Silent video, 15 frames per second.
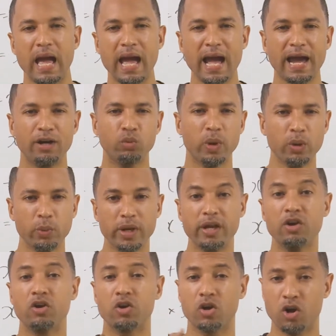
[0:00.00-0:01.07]
And when
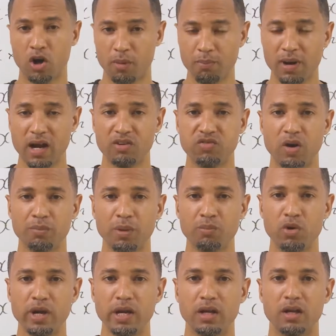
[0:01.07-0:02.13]
we come back from the
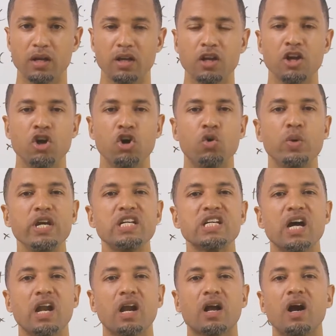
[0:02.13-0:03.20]
break, we
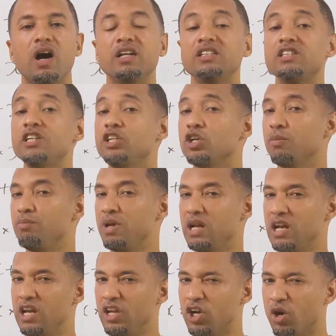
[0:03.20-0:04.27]
shall continue
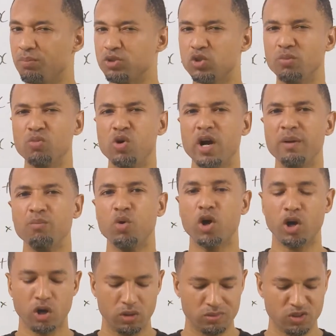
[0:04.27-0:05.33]
building up to more and
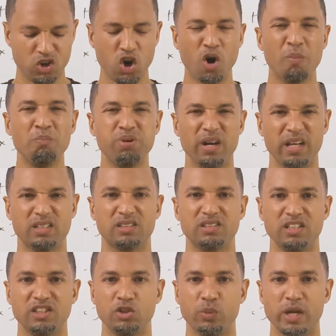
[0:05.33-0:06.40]
more complex
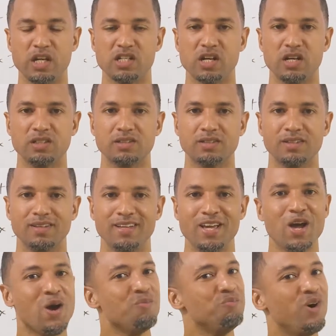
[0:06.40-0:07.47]
situations.
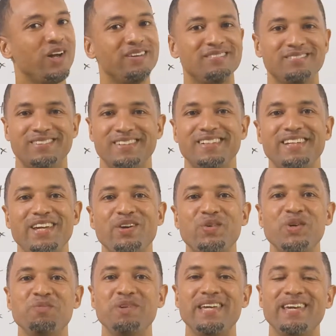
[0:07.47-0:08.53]
But it
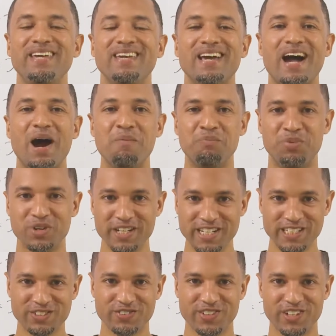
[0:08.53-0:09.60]
will be a
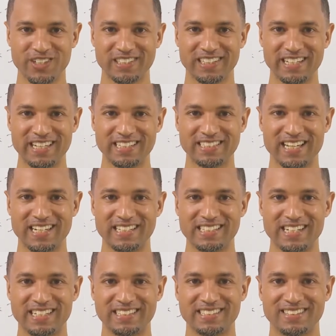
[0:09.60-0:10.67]
breeze for us, ladies and
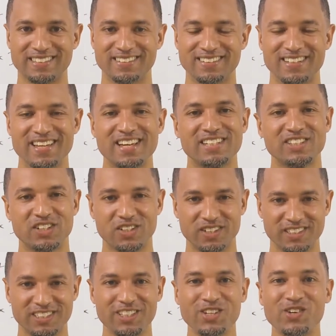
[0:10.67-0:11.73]
gents. So
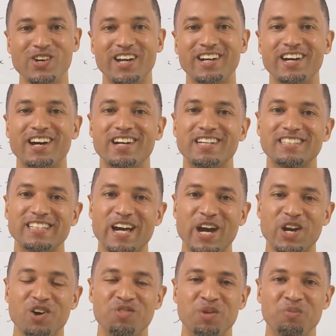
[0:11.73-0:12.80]
see you on the other
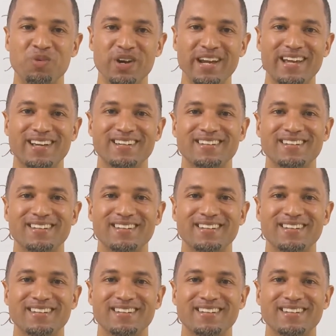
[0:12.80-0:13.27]
side of the break.